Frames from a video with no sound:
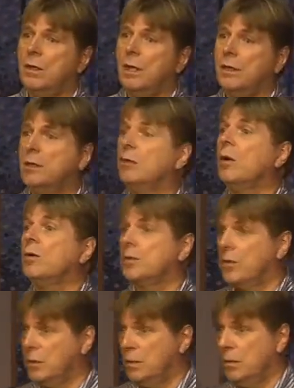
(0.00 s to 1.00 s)
and it grows.
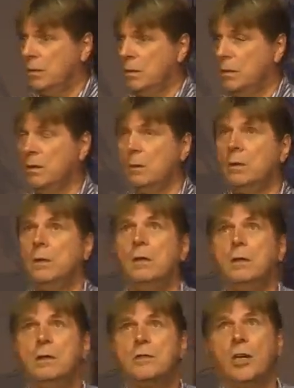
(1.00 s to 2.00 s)

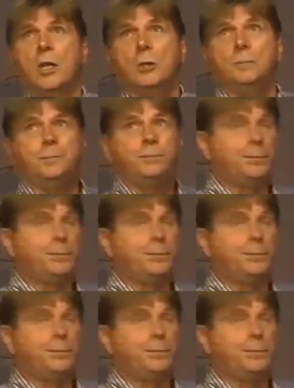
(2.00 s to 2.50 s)
So,